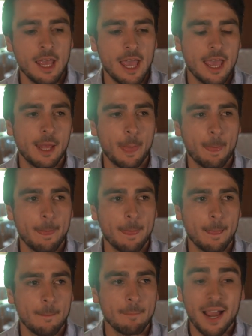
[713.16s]
And
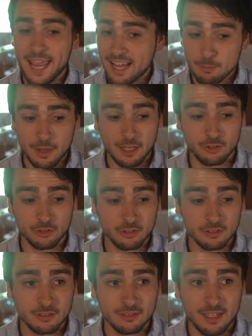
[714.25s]
my anima,
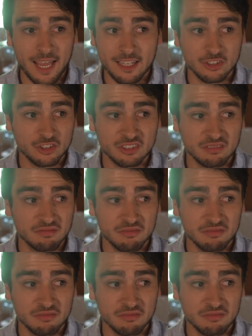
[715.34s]
dude, has